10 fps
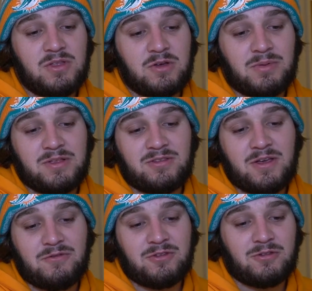And they're playing the
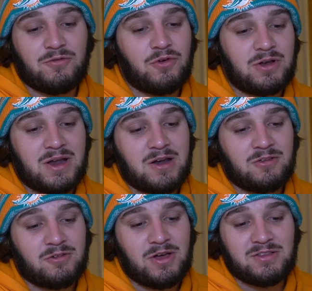San Francisco
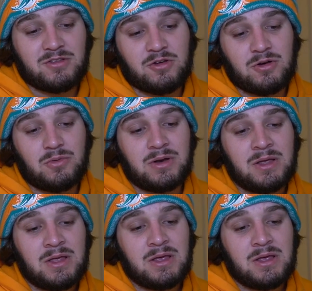49ers. So I think they're going to win.